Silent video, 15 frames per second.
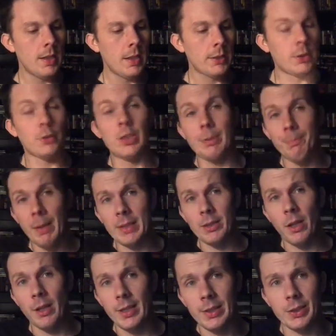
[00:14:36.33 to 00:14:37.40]
So she's picked
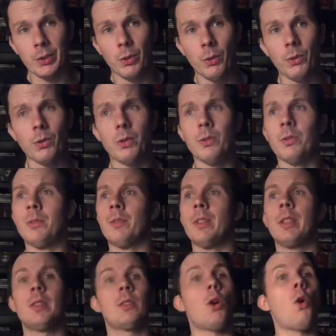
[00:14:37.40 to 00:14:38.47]
on at school.
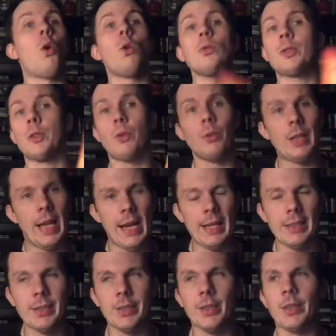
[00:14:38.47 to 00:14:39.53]
The whole school
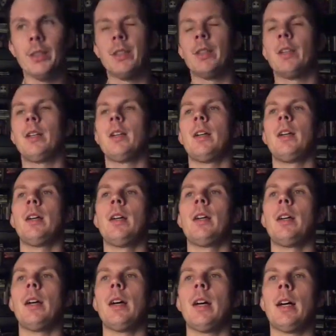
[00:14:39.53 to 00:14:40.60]
hates her.
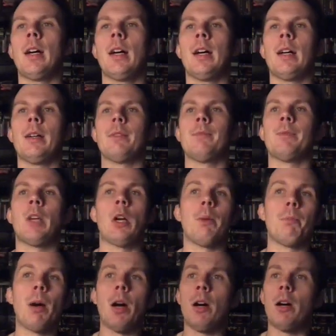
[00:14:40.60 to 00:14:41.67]
Uh, her
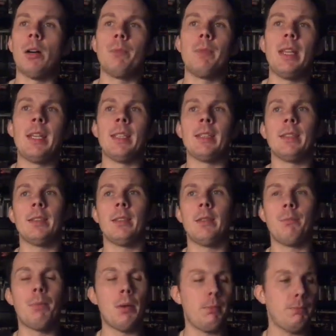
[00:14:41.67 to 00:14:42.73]
mom is
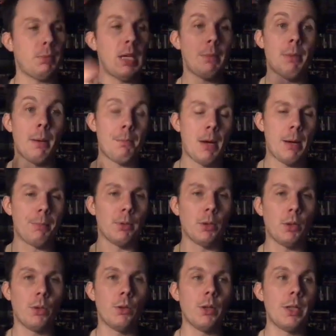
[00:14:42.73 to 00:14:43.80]
played by Piper
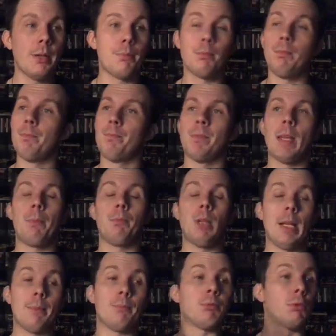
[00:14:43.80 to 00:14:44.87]
Laurie,
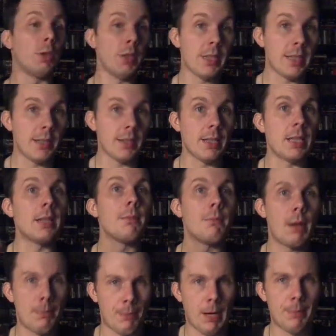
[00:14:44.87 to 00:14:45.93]
played brilliantly
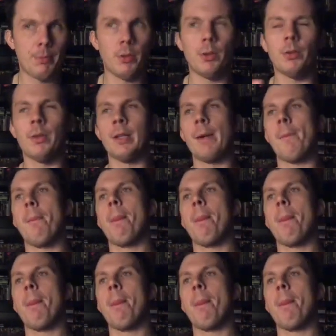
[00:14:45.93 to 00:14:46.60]
by Piper Laurie